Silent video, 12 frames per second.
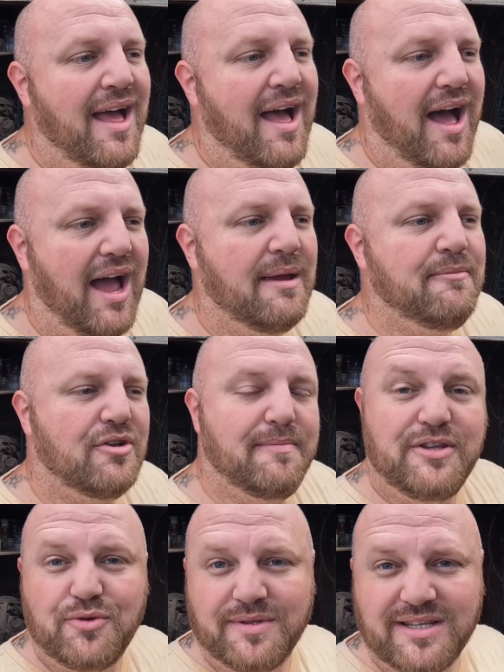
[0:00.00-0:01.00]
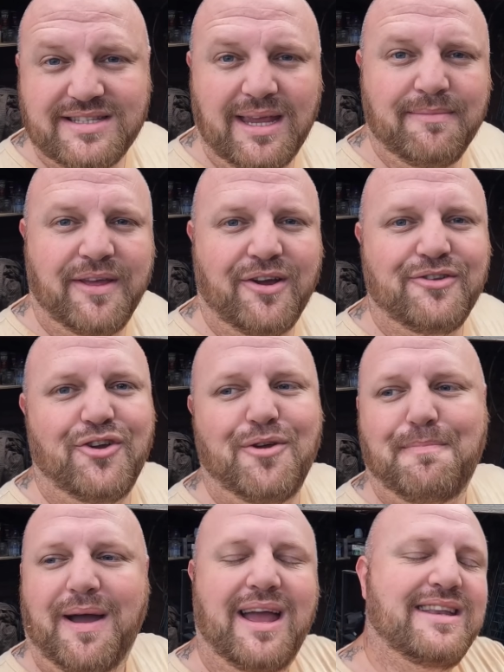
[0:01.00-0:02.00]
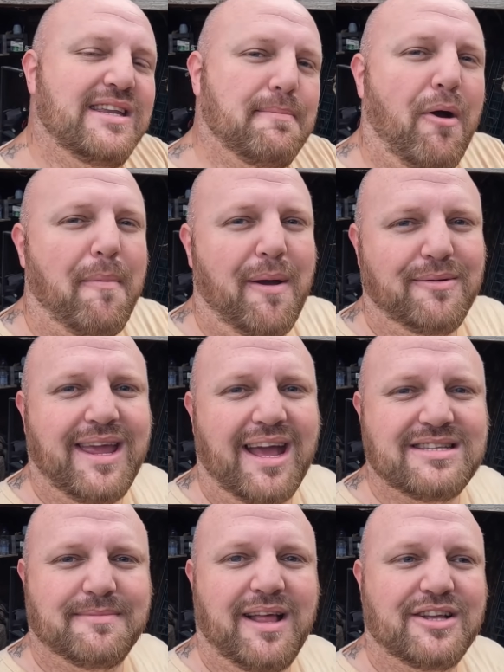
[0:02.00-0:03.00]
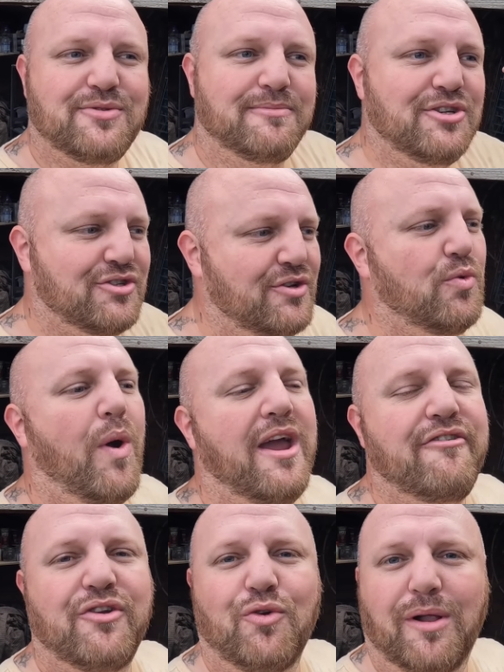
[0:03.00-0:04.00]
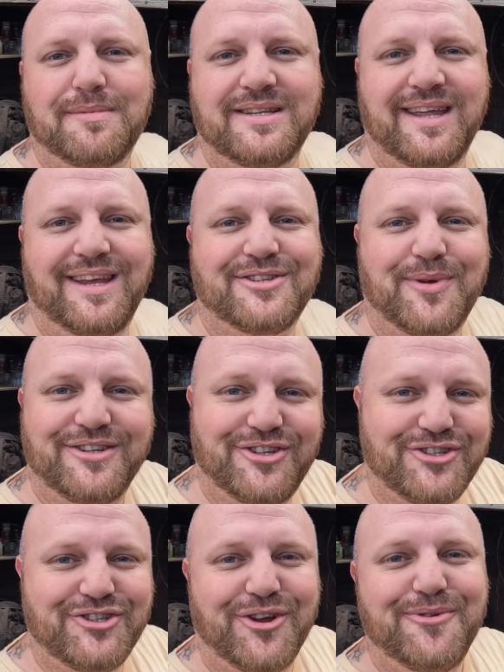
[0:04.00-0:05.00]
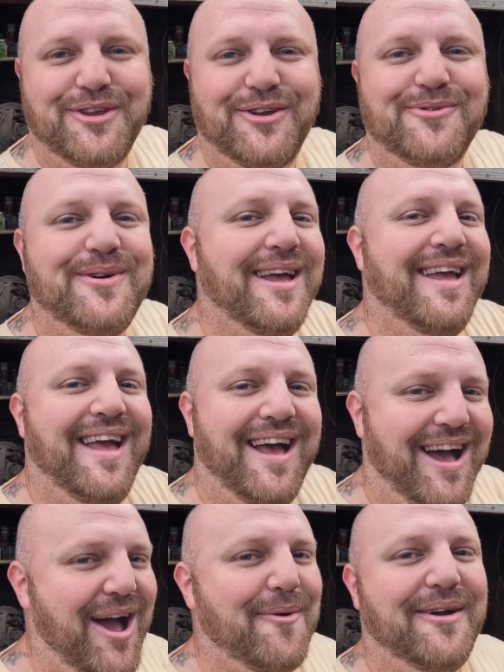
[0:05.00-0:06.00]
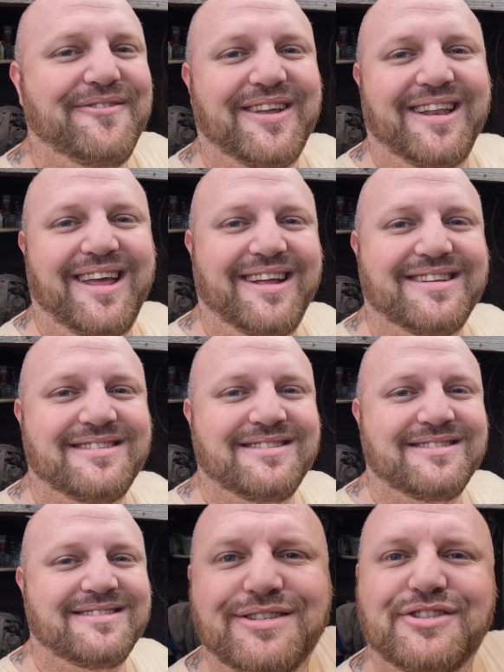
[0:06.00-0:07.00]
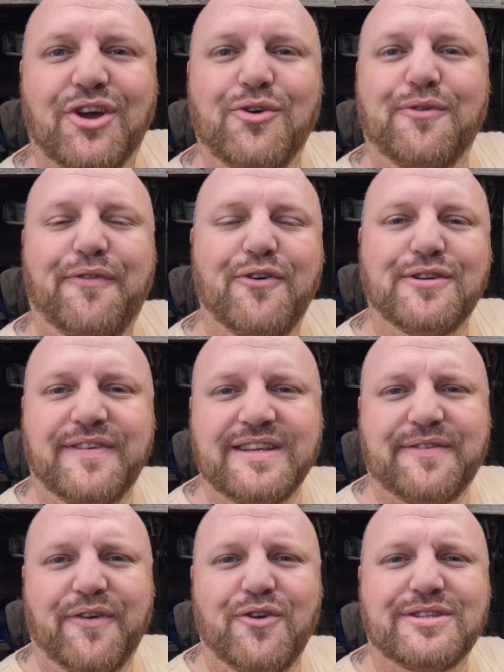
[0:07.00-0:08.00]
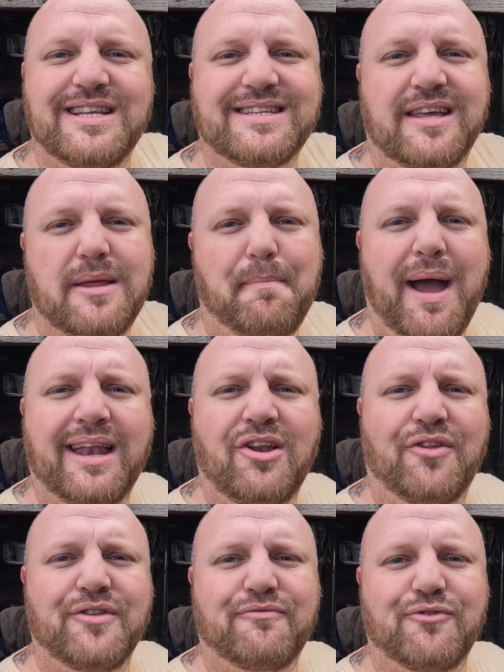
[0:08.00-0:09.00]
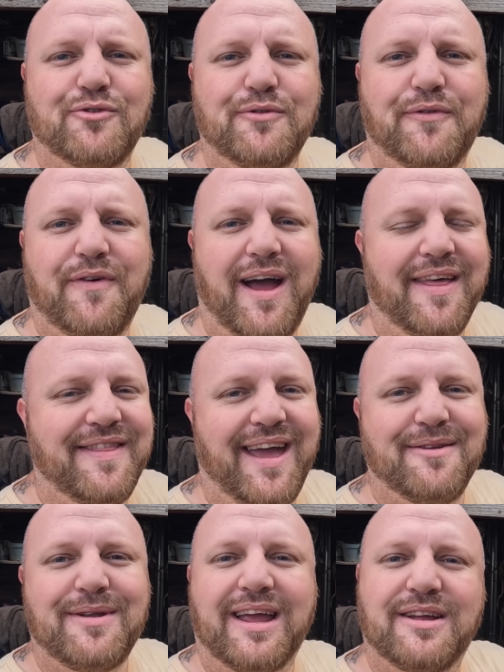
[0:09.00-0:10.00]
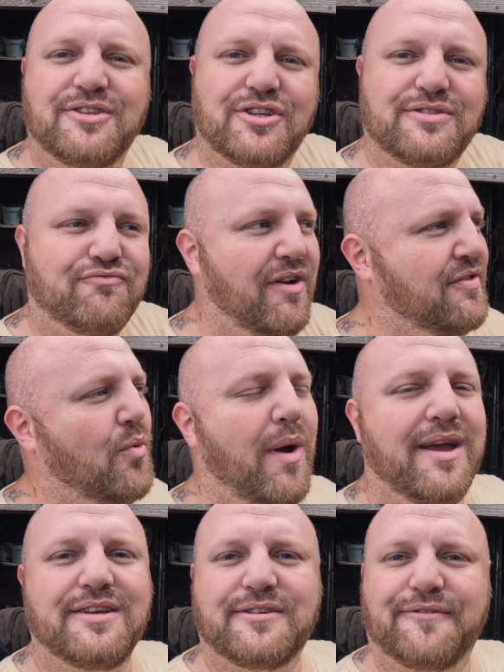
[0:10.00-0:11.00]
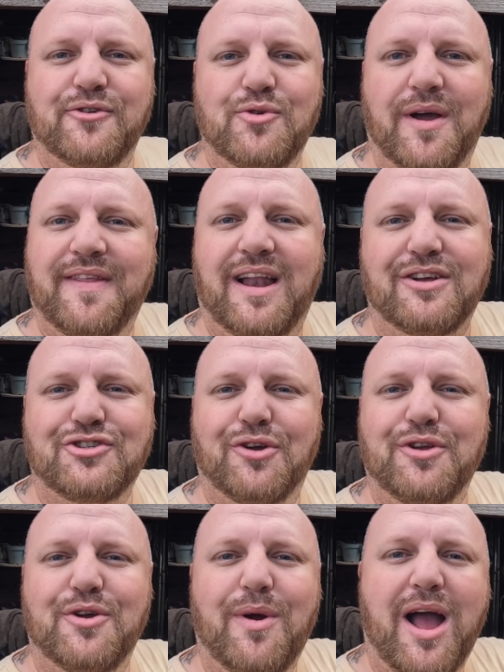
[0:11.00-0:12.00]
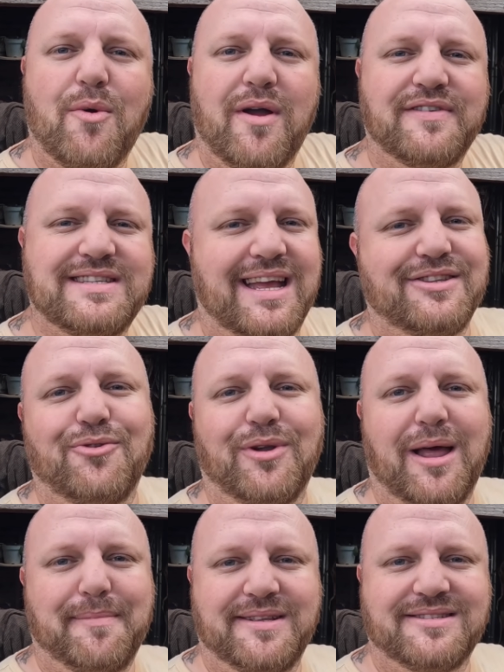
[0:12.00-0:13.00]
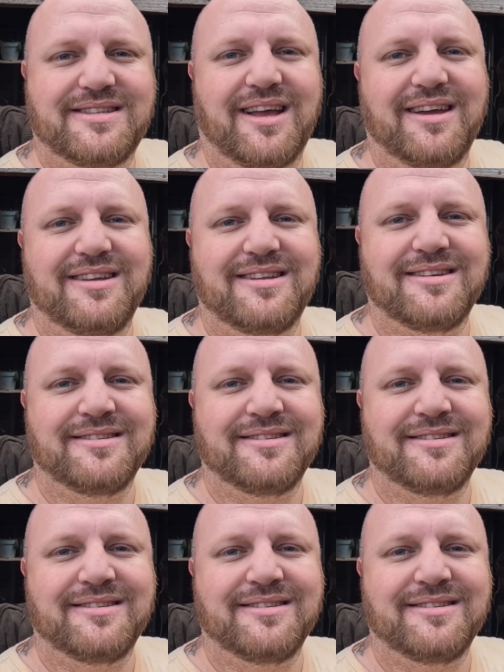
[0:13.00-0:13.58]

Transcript: I'm going to be doing the same thing on you, but I need to pop out and get some of that. So I'm just going to wire it all up today so I can just show you how I've done it. So first things first, let's get the panel on the roof and then I can just run the wires through and then I'll show you how I've set it all up inside.